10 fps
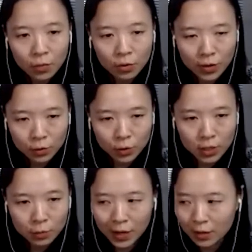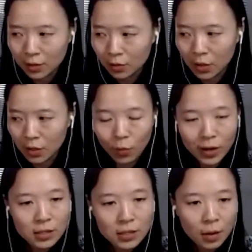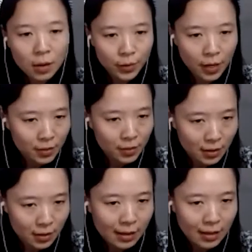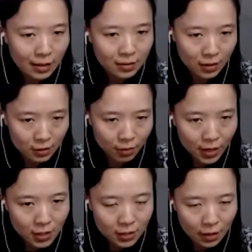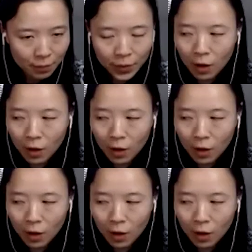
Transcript: with respect to the weight parameter at that iteration